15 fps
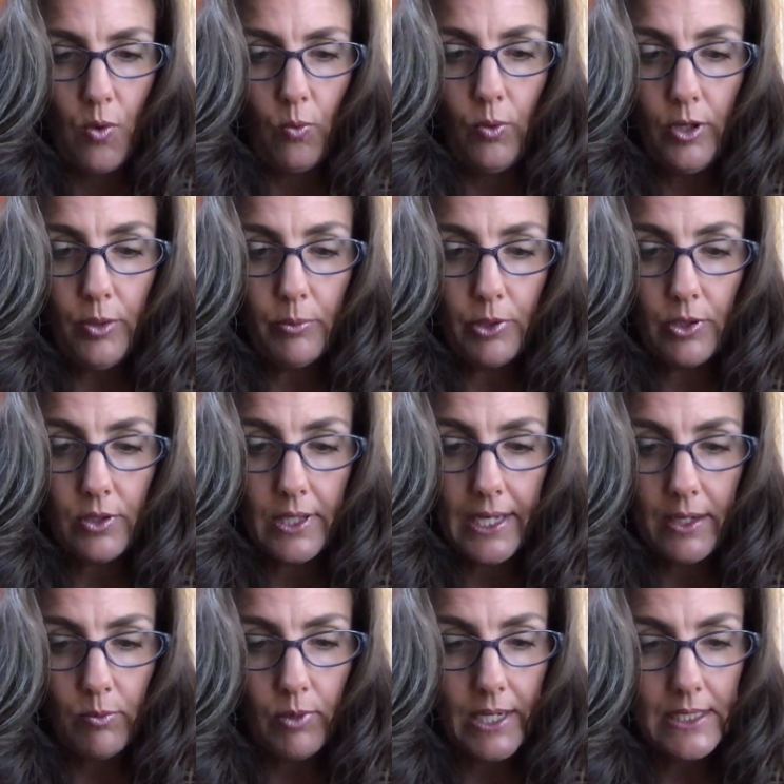Wilbur
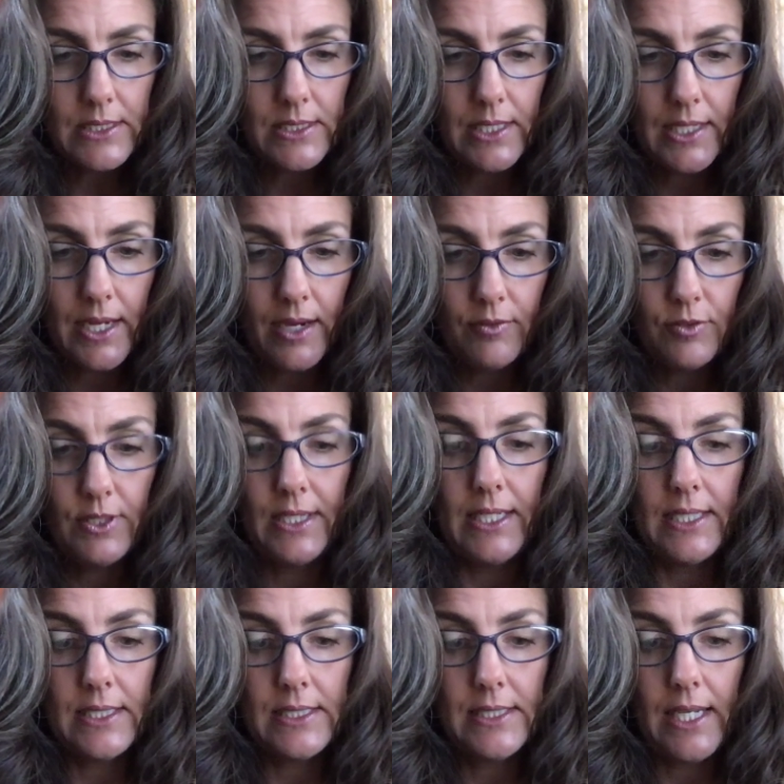lay resting after the
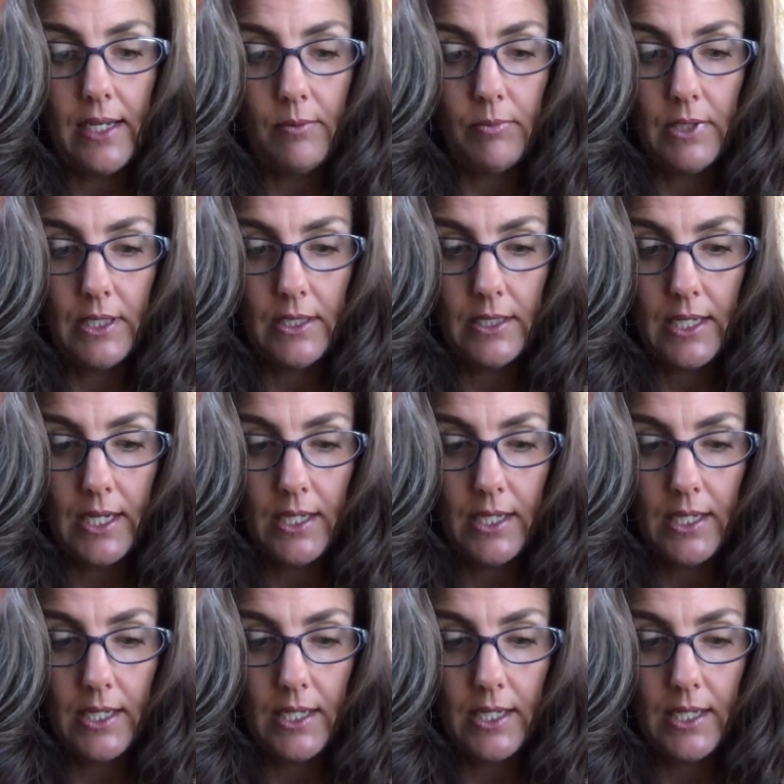excitement